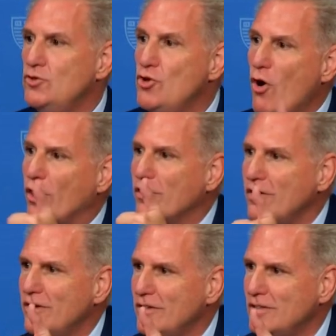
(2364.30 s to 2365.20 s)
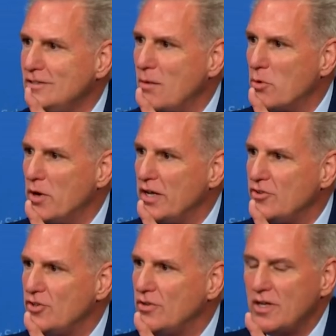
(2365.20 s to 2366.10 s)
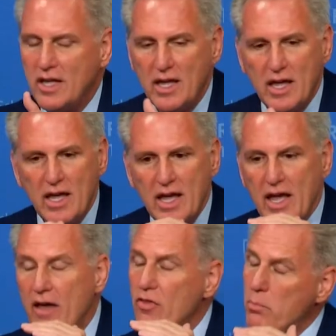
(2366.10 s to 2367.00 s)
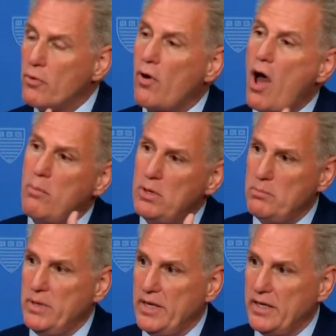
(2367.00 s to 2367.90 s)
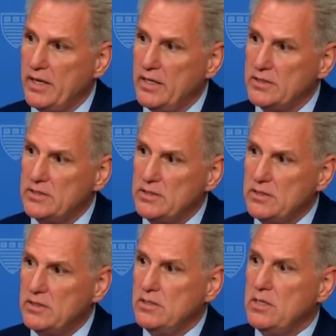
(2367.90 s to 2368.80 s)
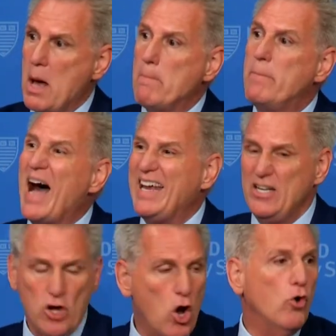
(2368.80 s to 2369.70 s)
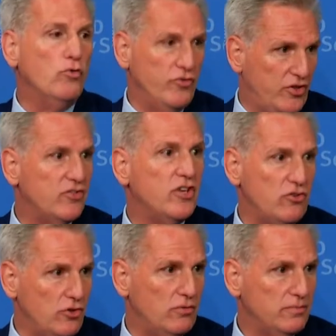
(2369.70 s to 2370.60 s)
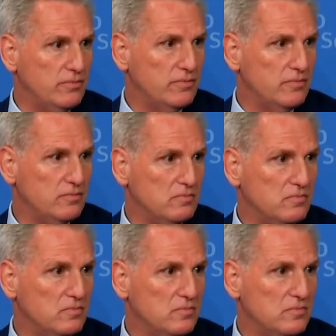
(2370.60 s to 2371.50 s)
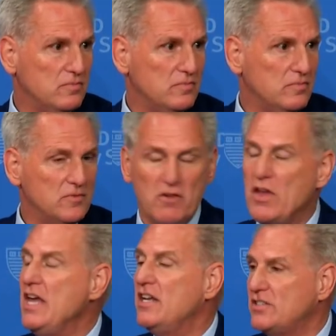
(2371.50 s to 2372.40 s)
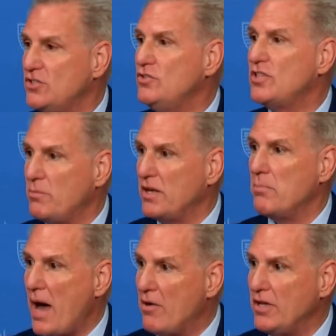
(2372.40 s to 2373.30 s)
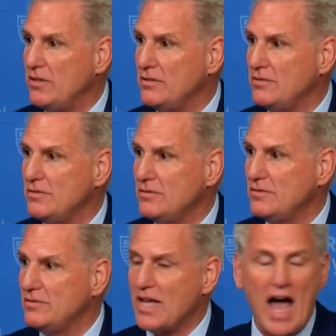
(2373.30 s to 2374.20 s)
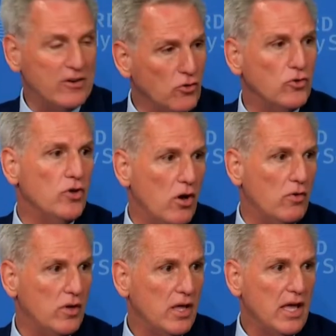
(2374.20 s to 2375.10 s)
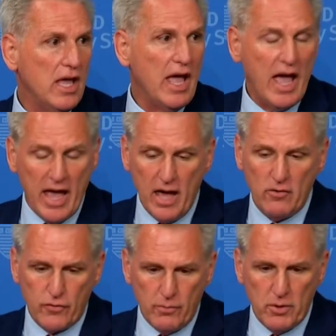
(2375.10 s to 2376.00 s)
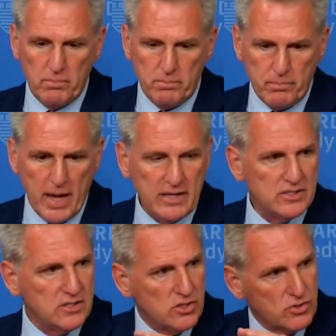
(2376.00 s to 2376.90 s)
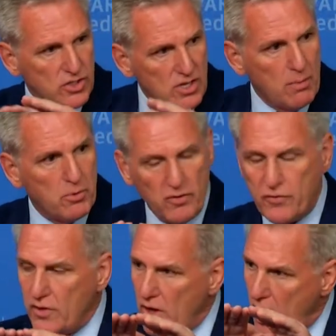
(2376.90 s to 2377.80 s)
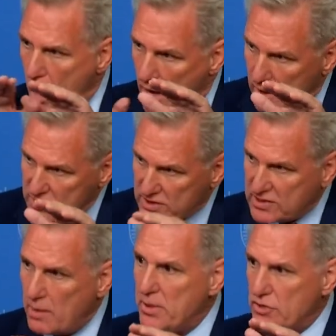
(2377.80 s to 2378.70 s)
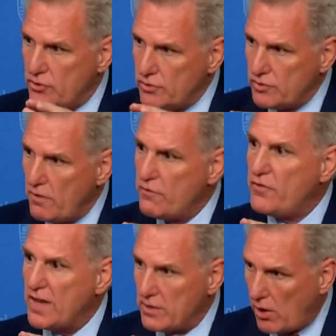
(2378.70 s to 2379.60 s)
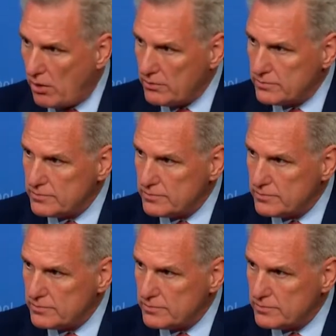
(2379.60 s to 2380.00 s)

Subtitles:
New York, number one issue. And the problem being is Biden owns this issue. If he doesn't do something about it, I don't know. And from a basis, there's a number of sub-issues. Fentanyl